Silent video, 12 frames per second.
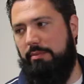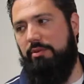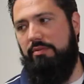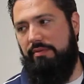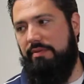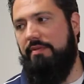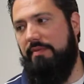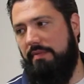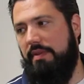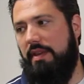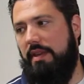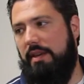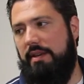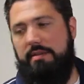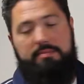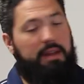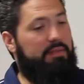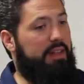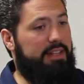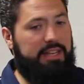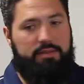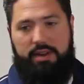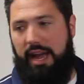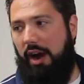things,
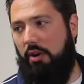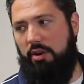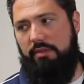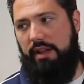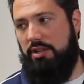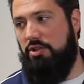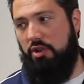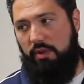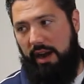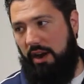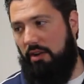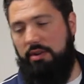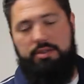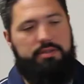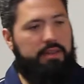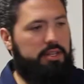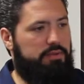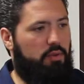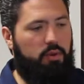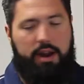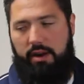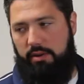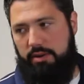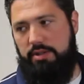and something about this
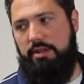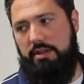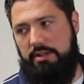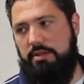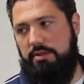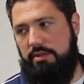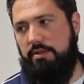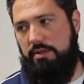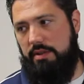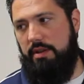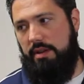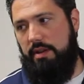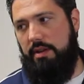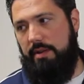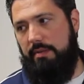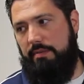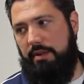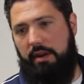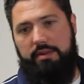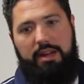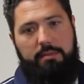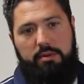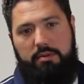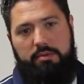experience, you know,
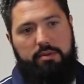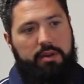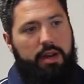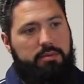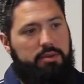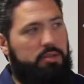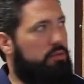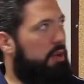the stuff I learned